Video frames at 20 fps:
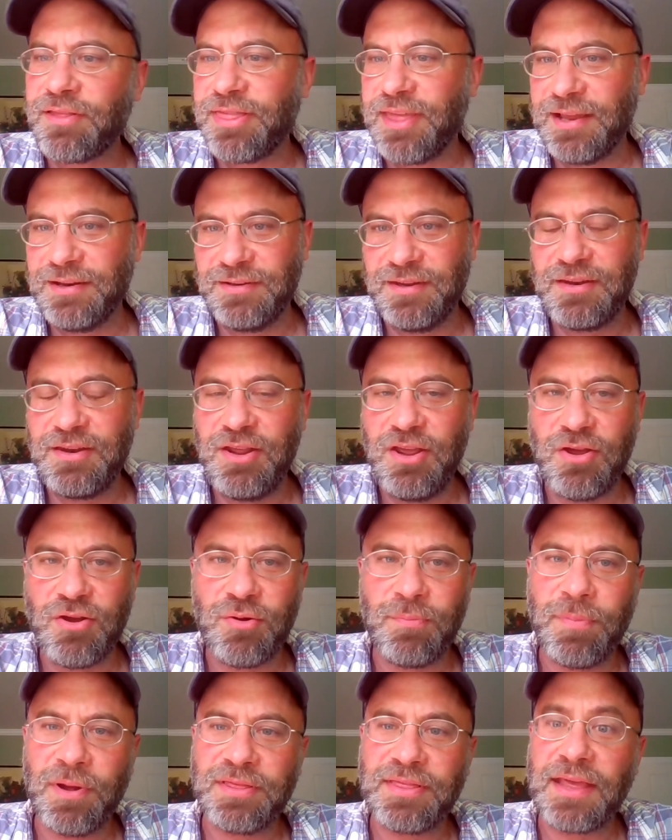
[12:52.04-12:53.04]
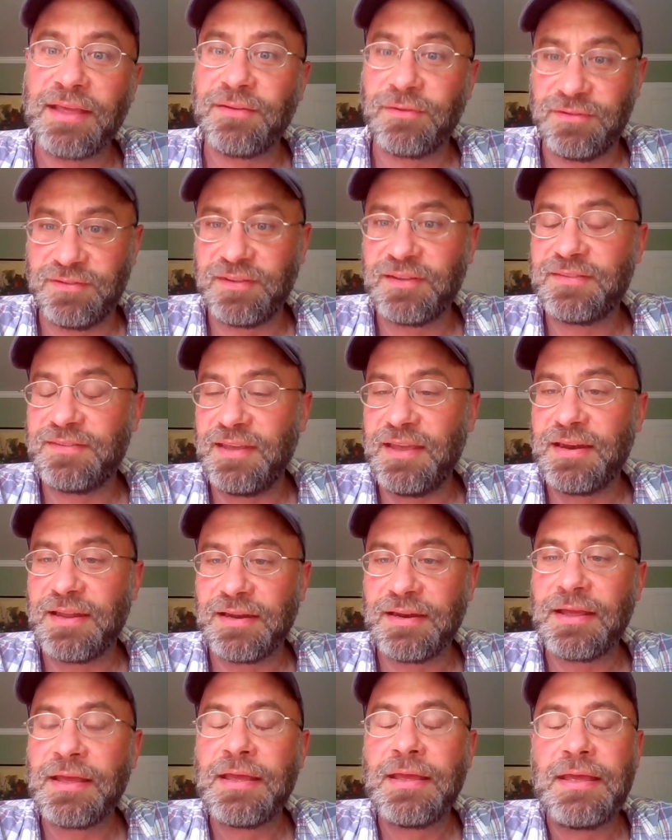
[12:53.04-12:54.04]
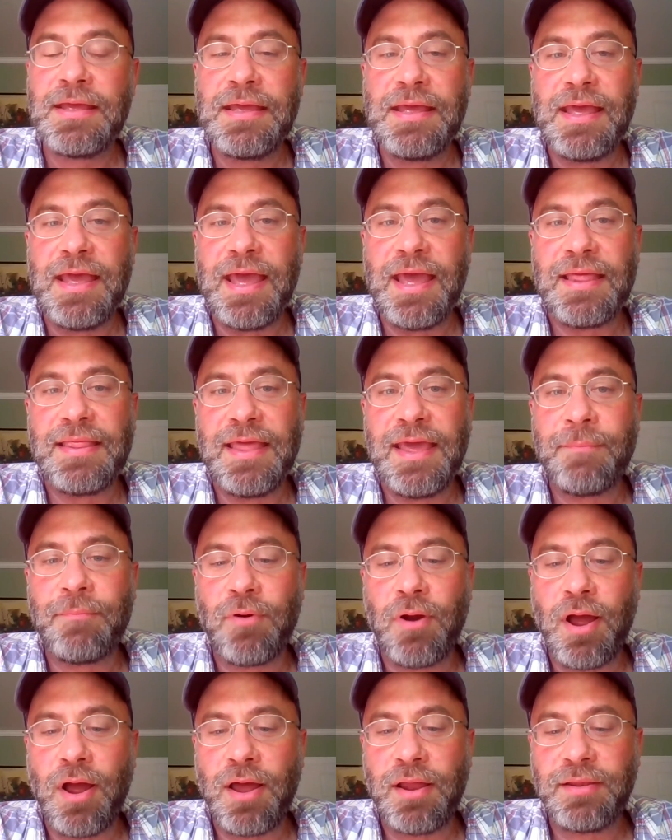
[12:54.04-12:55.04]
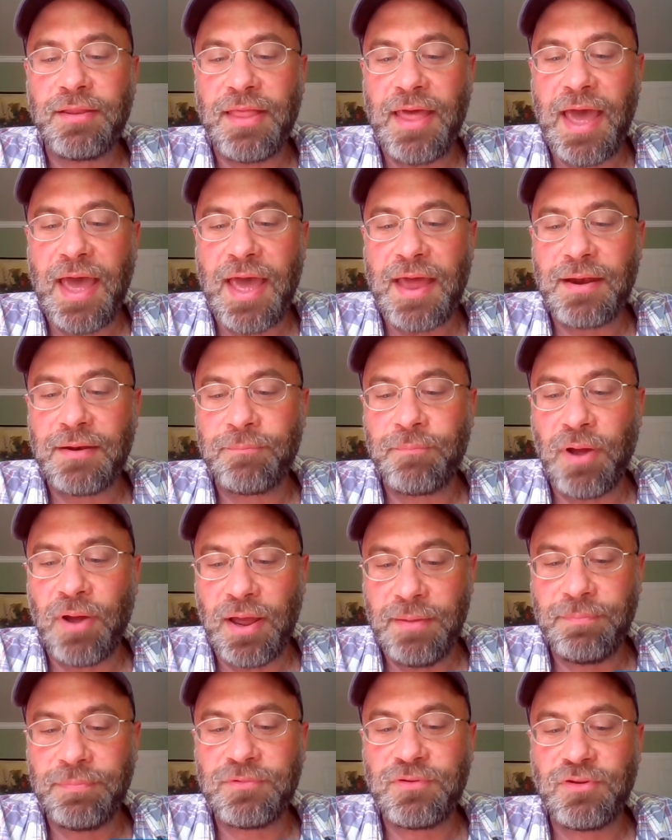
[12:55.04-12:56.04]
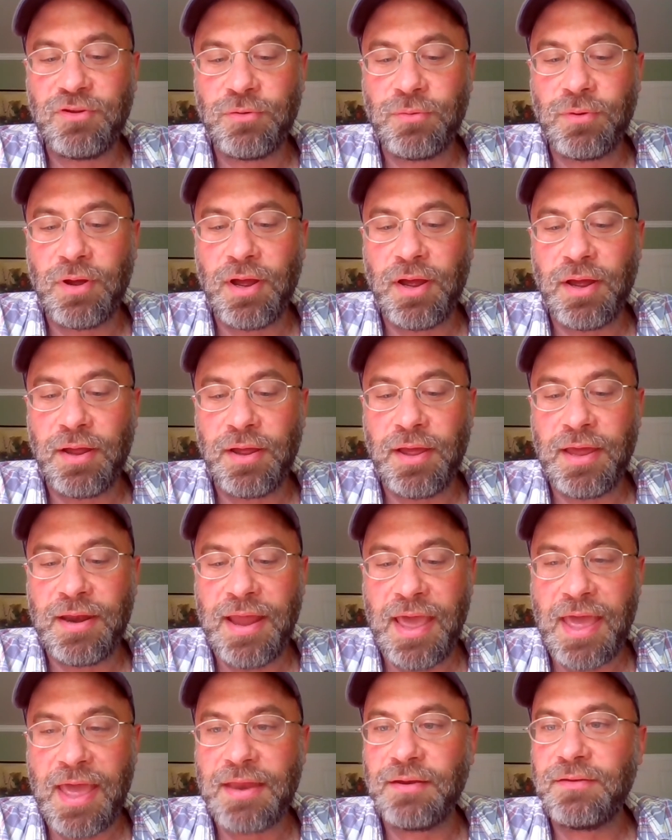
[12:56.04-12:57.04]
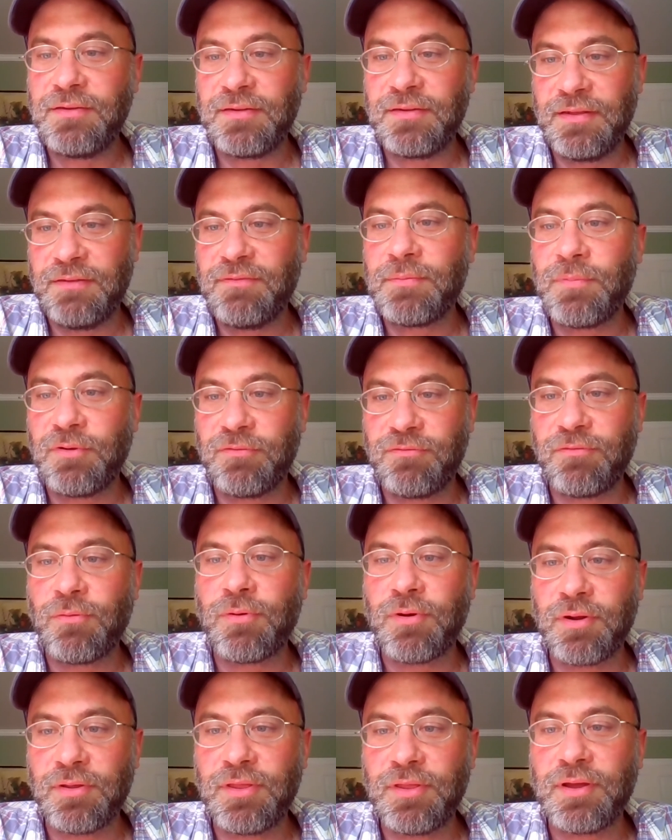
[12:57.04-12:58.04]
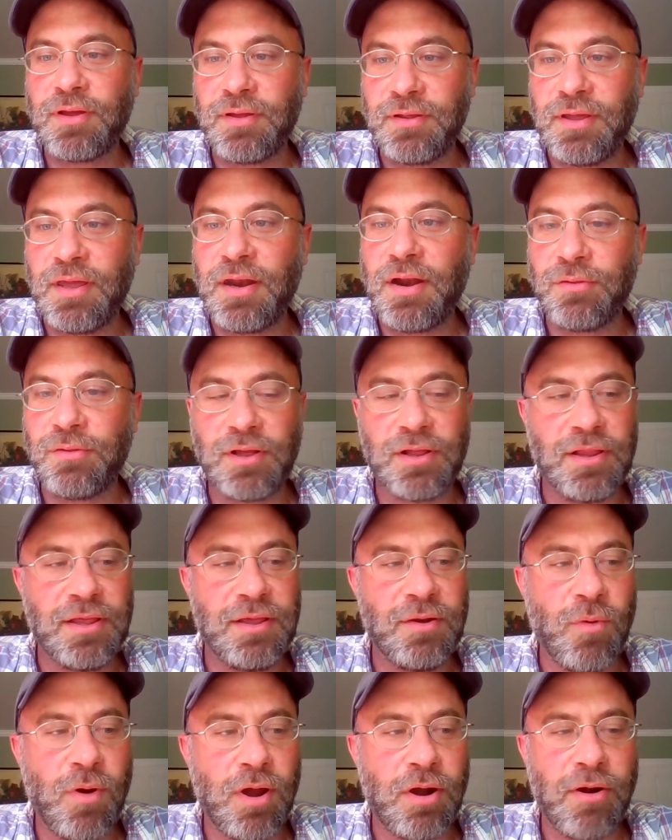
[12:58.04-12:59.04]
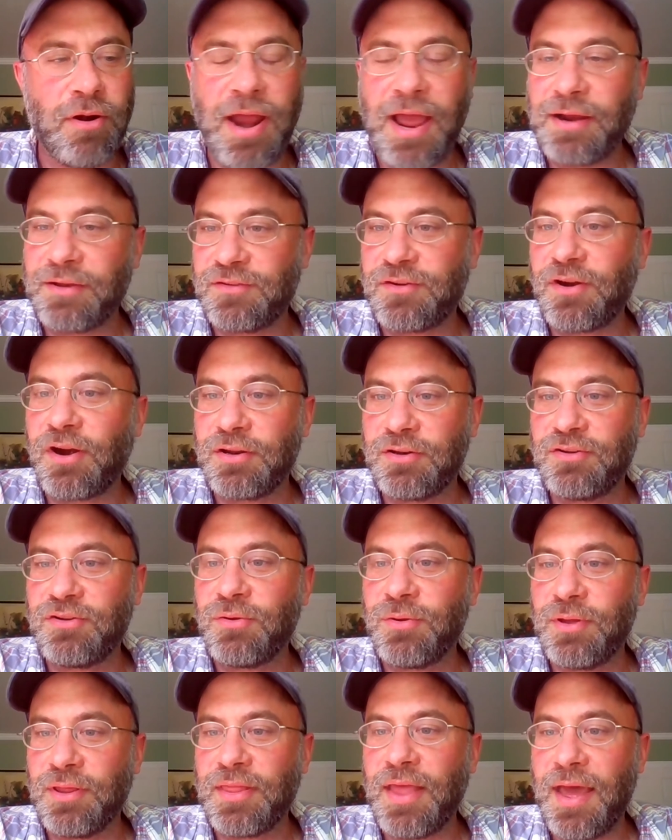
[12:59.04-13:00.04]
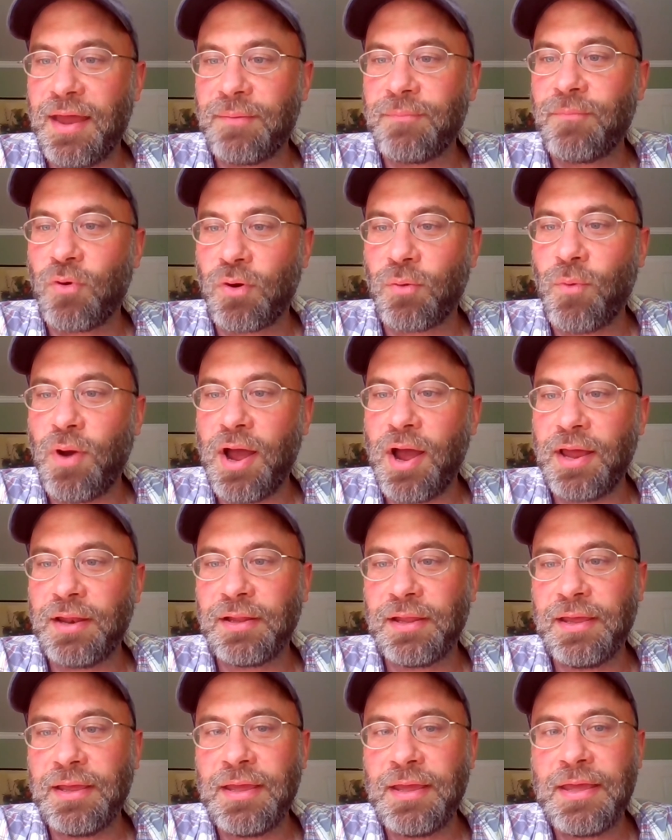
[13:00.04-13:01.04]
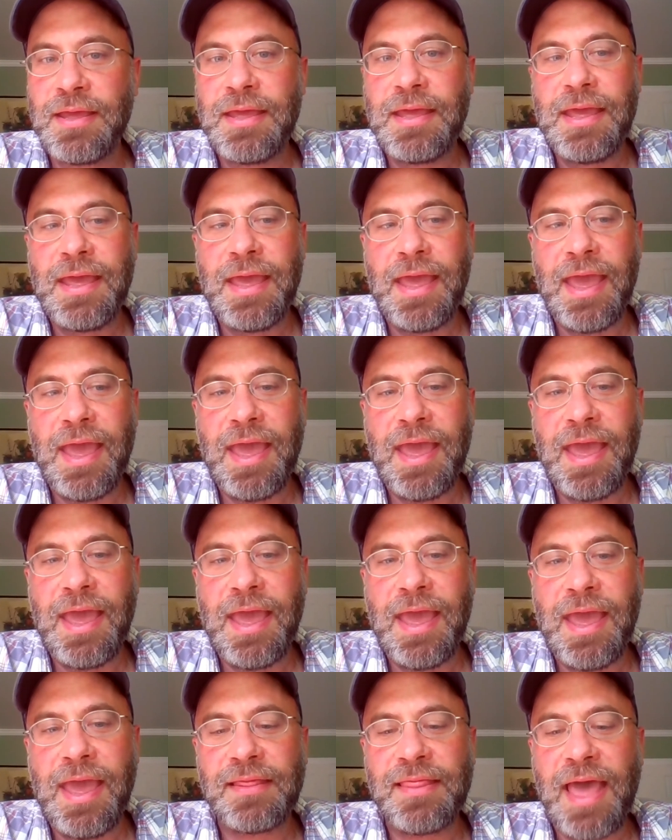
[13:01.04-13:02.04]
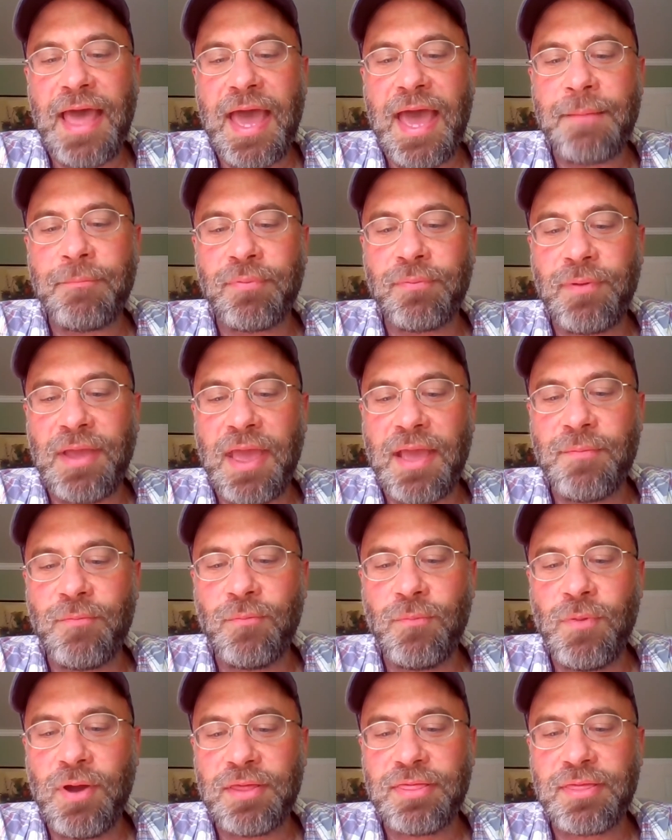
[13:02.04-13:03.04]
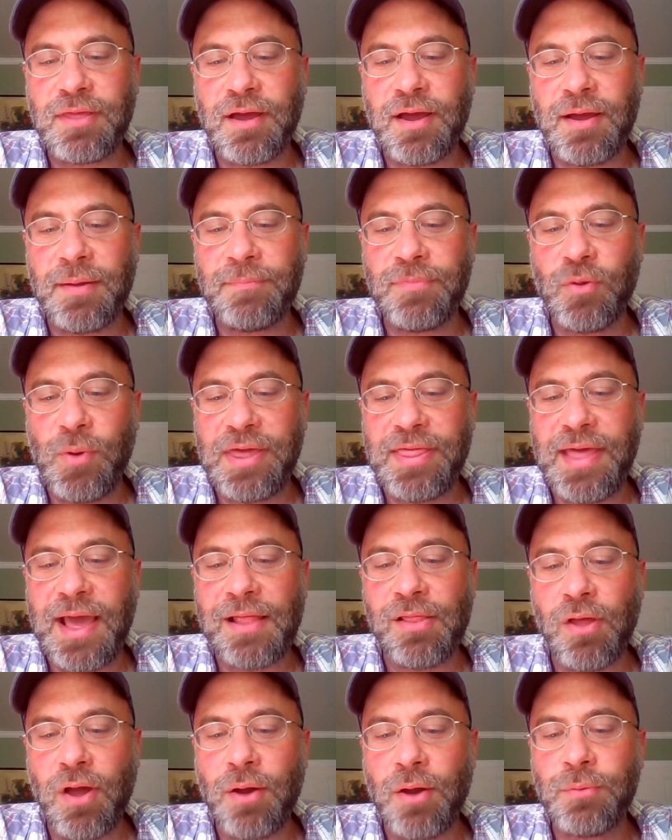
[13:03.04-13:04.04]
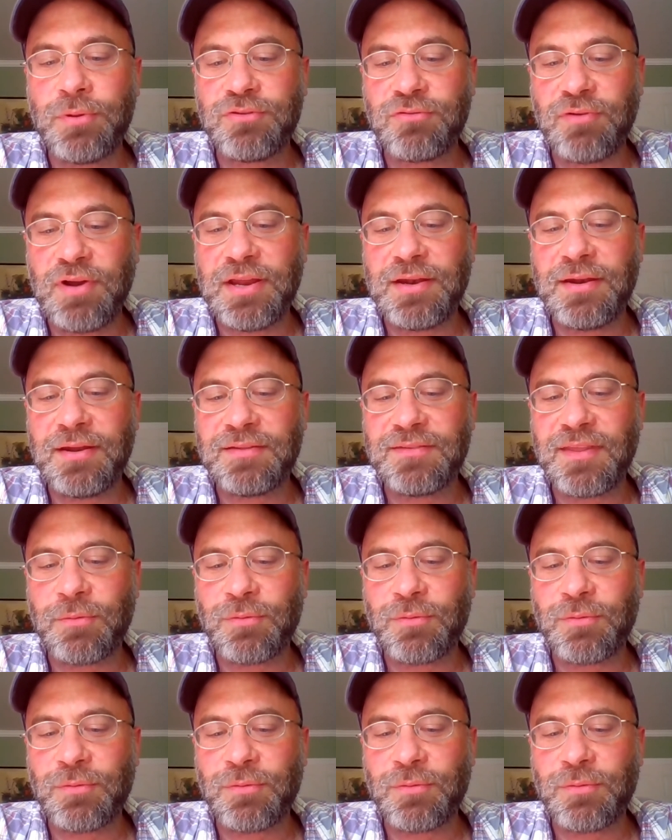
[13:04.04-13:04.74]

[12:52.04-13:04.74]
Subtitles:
thing to do, but they succeeded. And they brought that pipe to an end even before the Clean Water Act started doing that more widely. And that came with the way that law was written